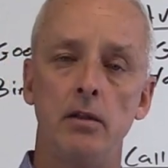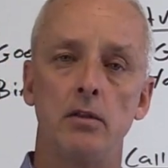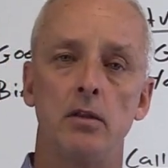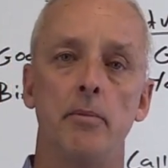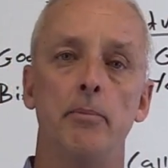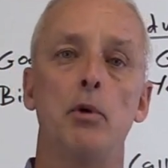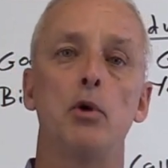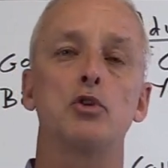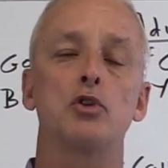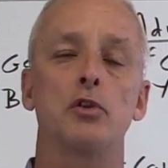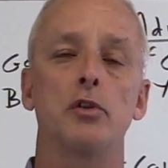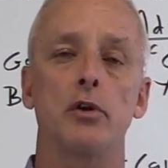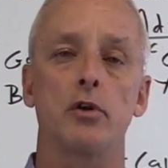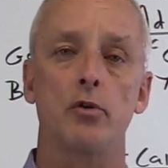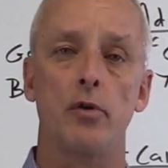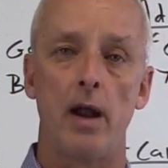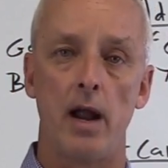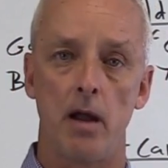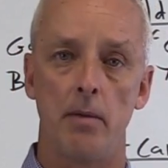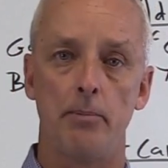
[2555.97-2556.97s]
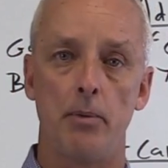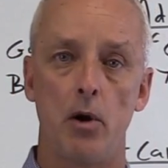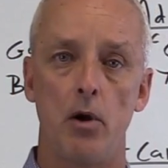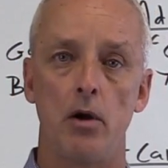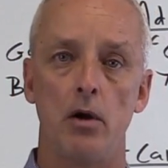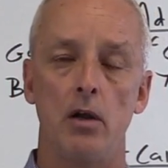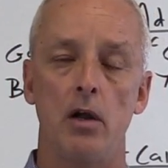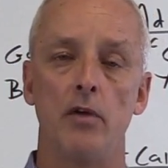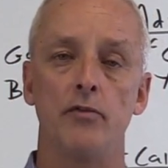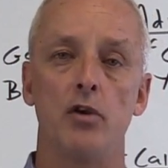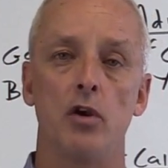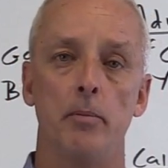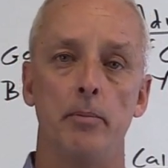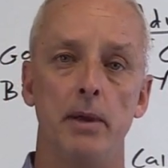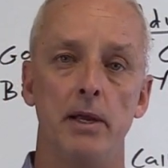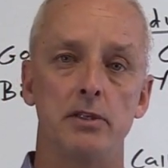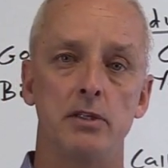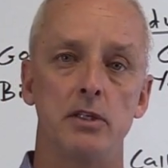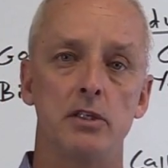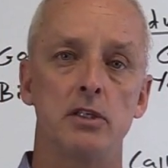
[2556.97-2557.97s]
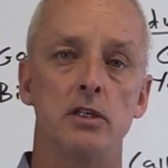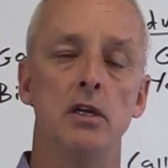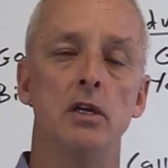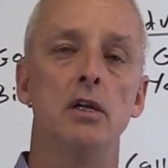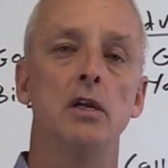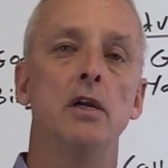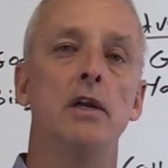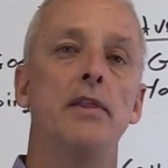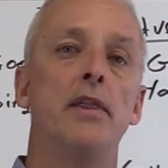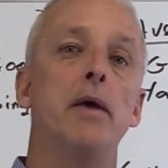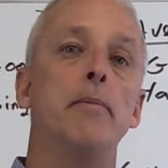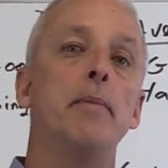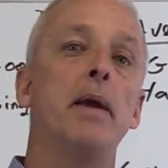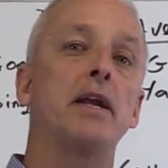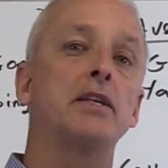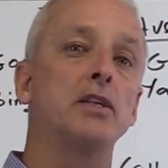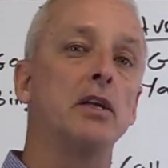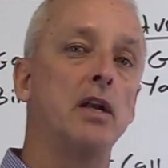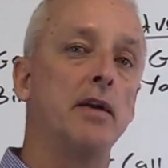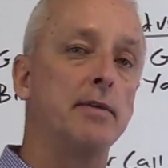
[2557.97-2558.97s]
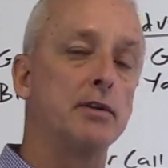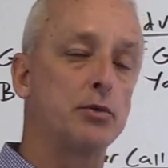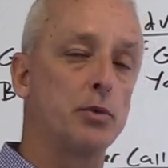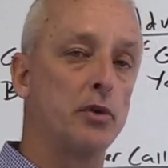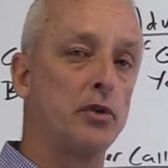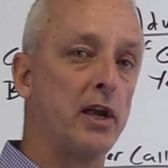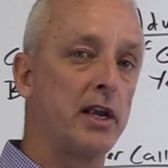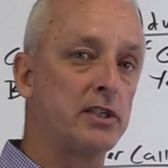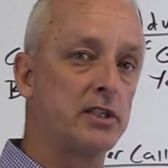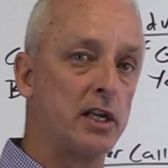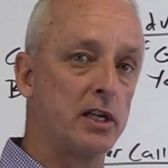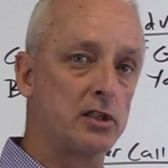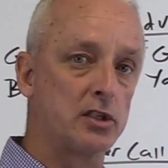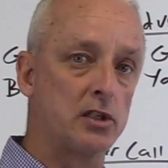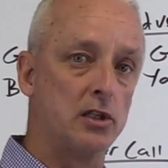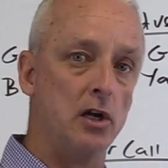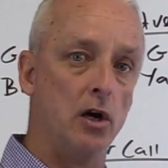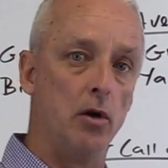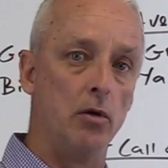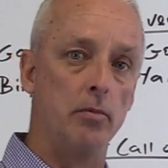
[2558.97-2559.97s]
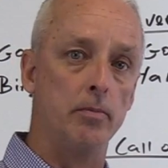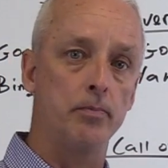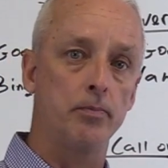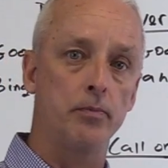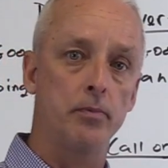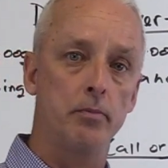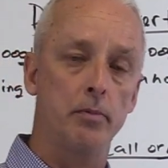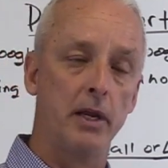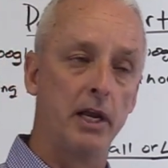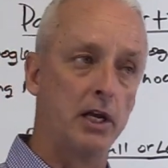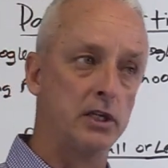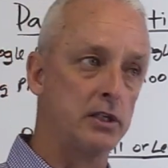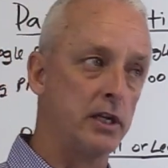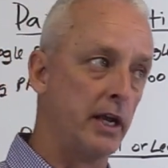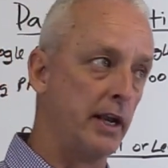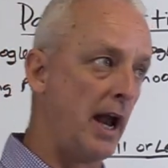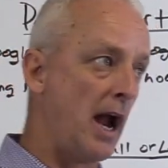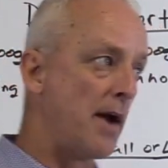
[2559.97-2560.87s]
the boots on the ground part of your business that makes the difference when things get slow. Because in